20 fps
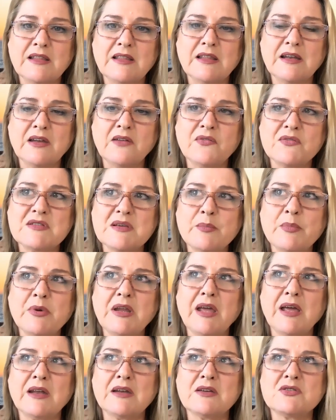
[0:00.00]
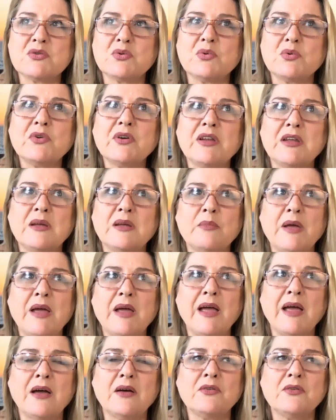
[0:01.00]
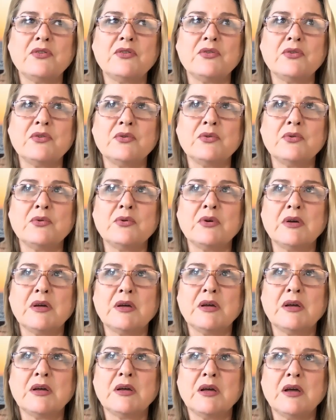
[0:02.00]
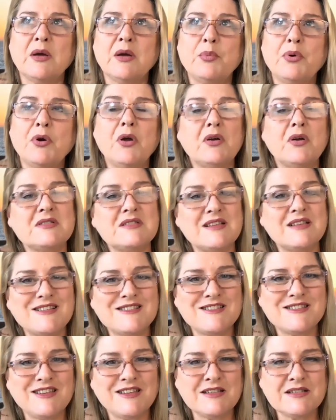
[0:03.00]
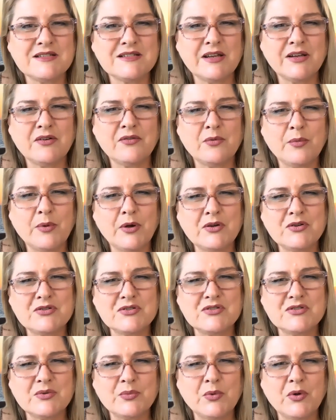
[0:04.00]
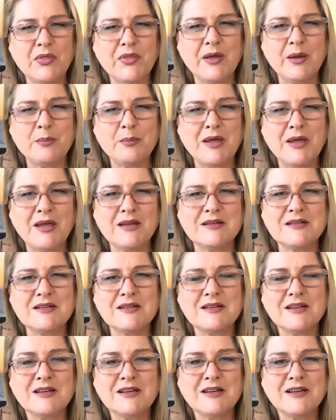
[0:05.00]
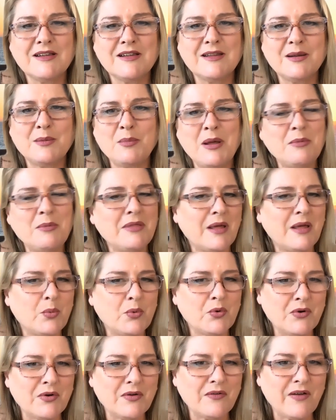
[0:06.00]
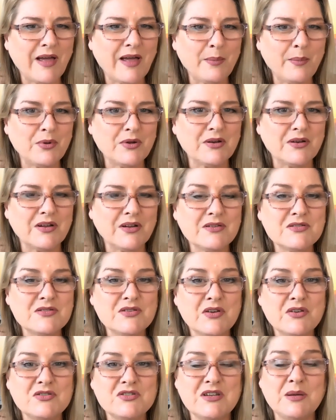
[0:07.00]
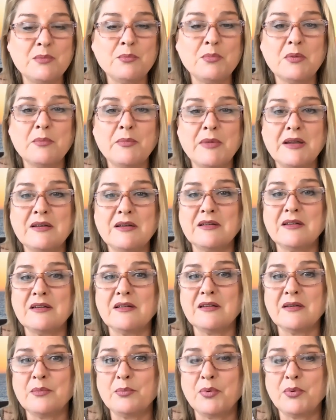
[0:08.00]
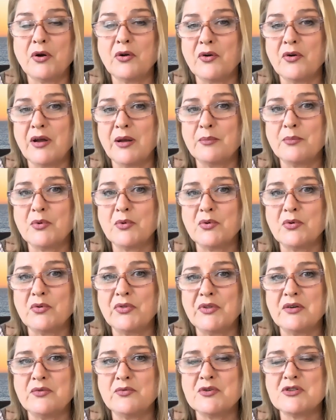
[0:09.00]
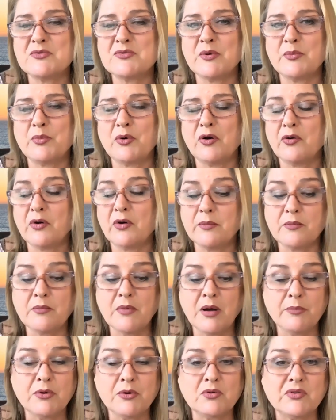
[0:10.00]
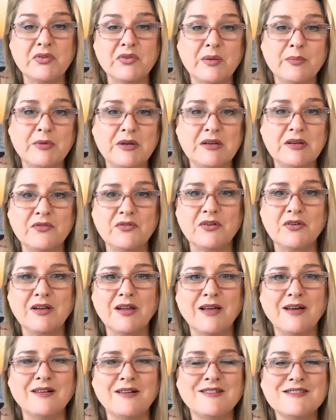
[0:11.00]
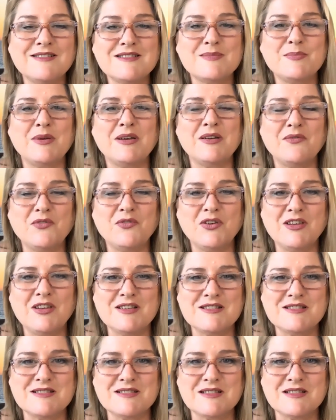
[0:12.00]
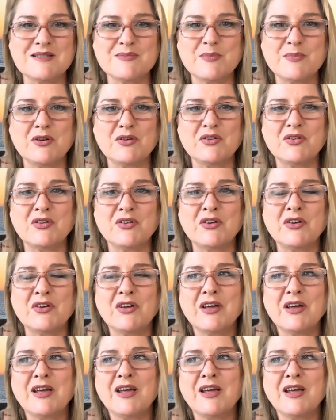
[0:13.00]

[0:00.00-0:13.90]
that if somebody had taught him how to process his negative emotions and what that meant that maybe that wouldn't have happened and so she implemented a program called the enrichment program it might be called something different now it's been a few years since i spoke to her